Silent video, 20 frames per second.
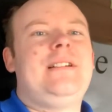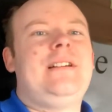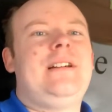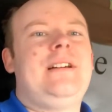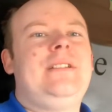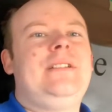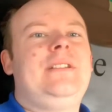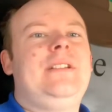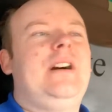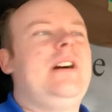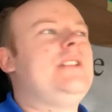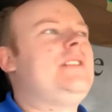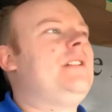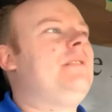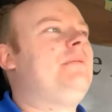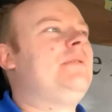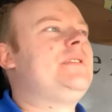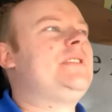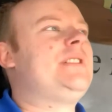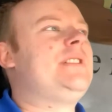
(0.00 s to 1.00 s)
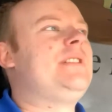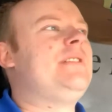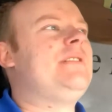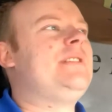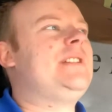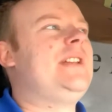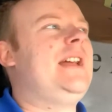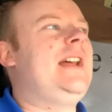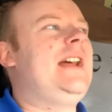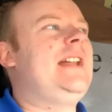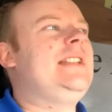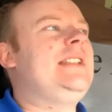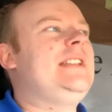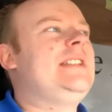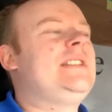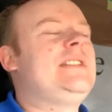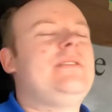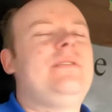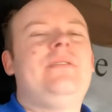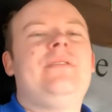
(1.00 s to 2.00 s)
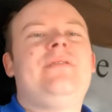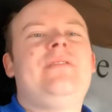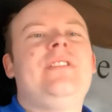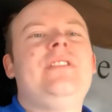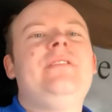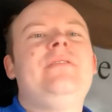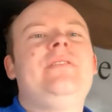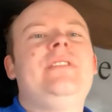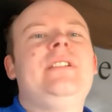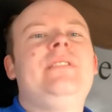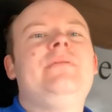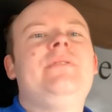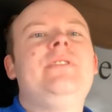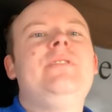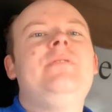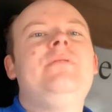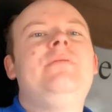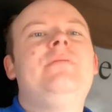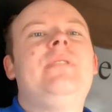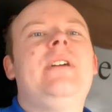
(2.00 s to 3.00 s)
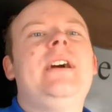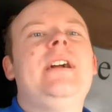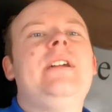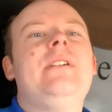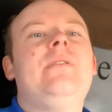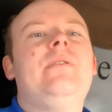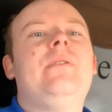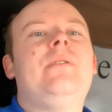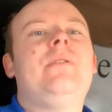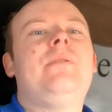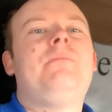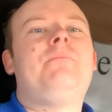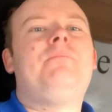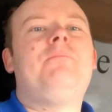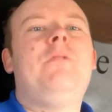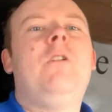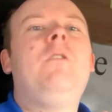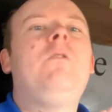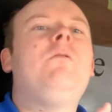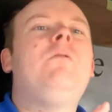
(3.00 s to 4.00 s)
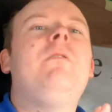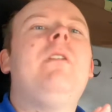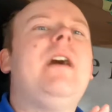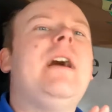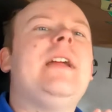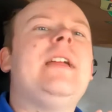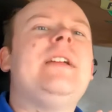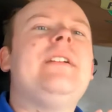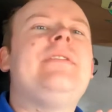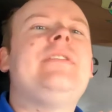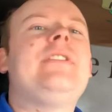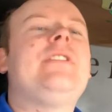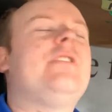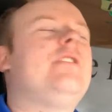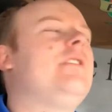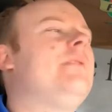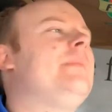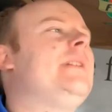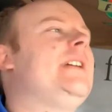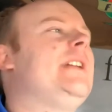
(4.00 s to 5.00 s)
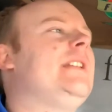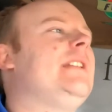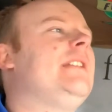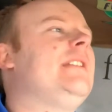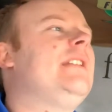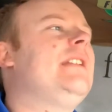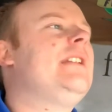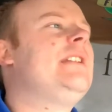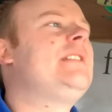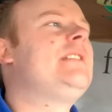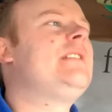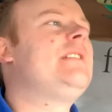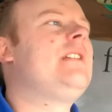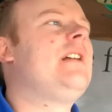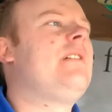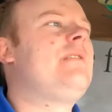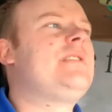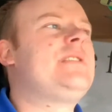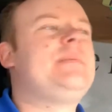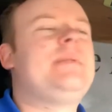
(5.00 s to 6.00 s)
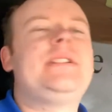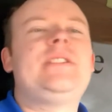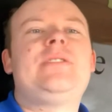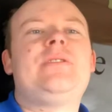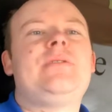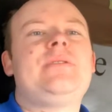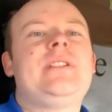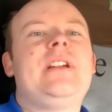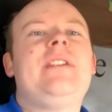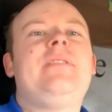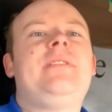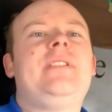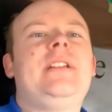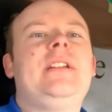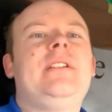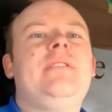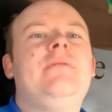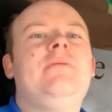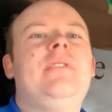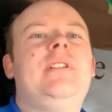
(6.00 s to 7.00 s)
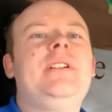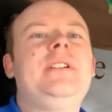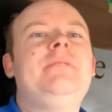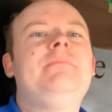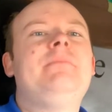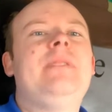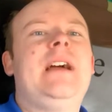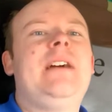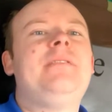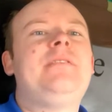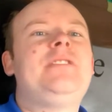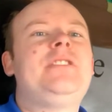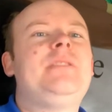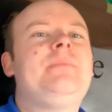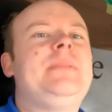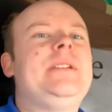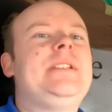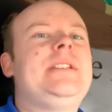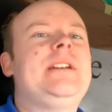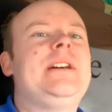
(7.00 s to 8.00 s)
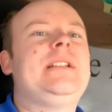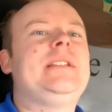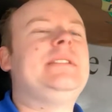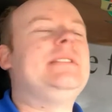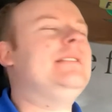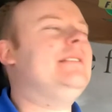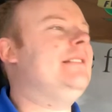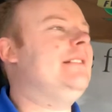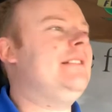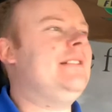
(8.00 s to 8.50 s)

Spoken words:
And I don't want to do it in any sort of overly rude way or wrong way, if you know what I mean. I want to make sure I do everything right, how it should be done.